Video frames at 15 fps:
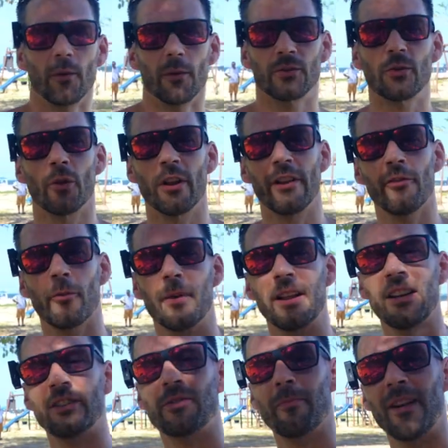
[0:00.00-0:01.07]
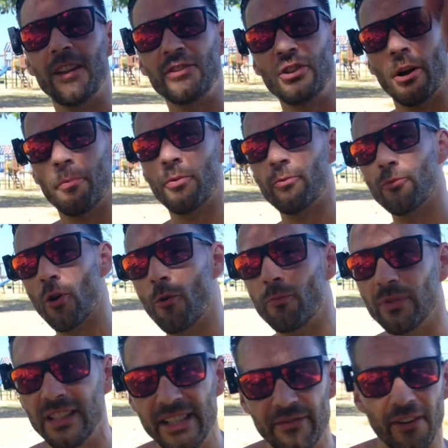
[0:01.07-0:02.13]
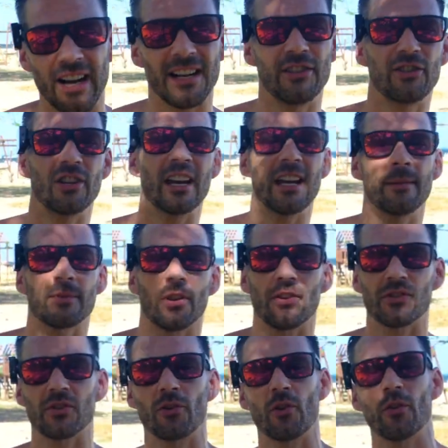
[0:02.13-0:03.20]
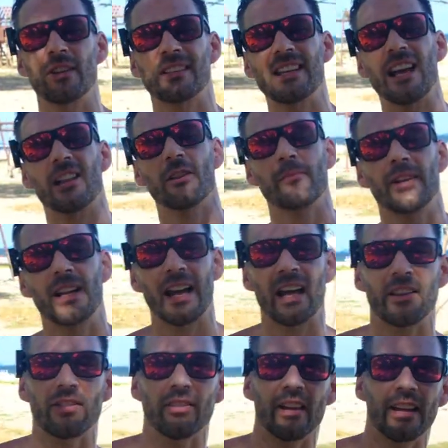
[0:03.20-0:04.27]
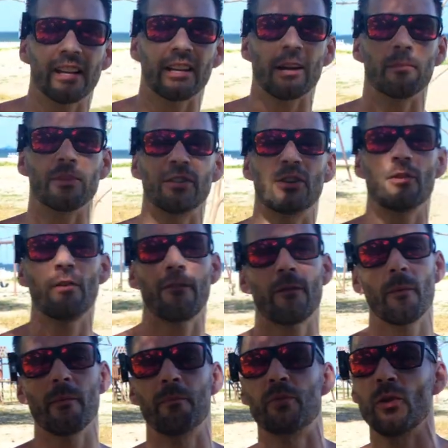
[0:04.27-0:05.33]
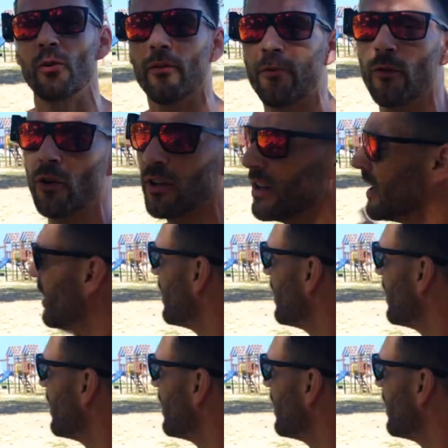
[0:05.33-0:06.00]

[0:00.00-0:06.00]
What's going on everybody? It's your man Jumping Rope, Levi James, also known as Element Athletic, coming to you from the beautiful